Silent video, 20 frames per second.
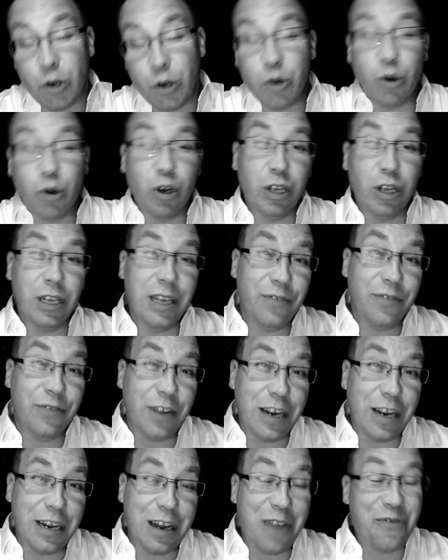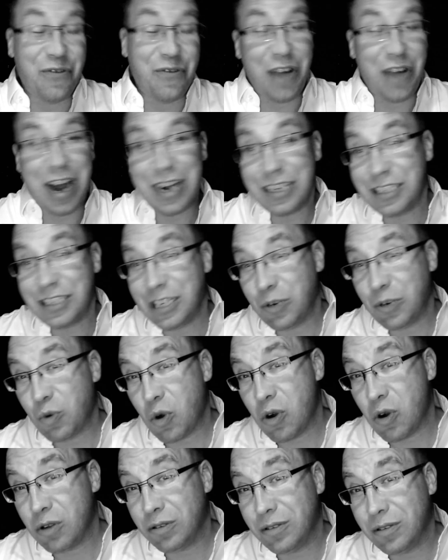Are you going to live in a fantasy
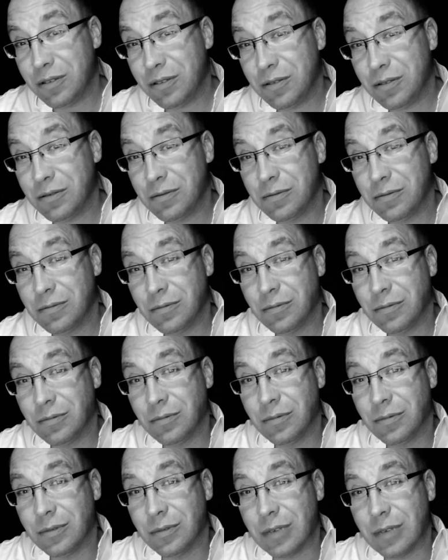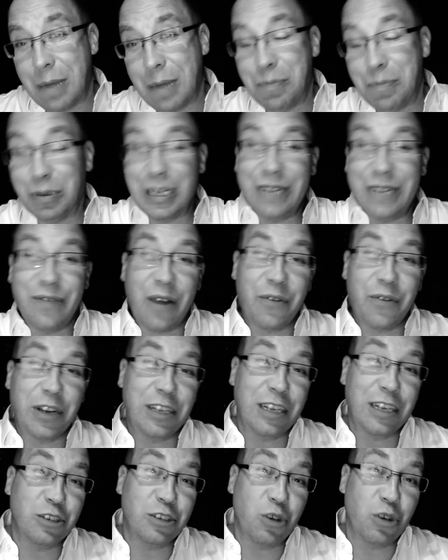world and believe
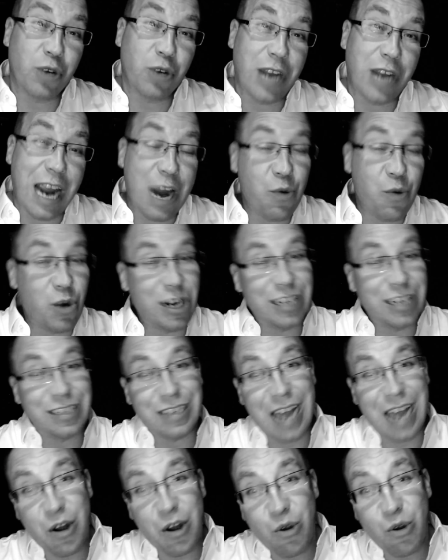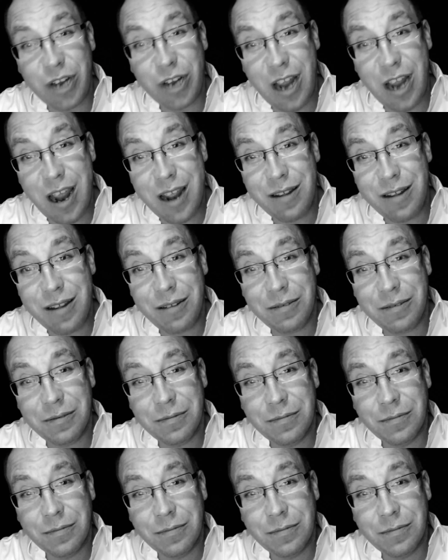everything's okay when it's not okay,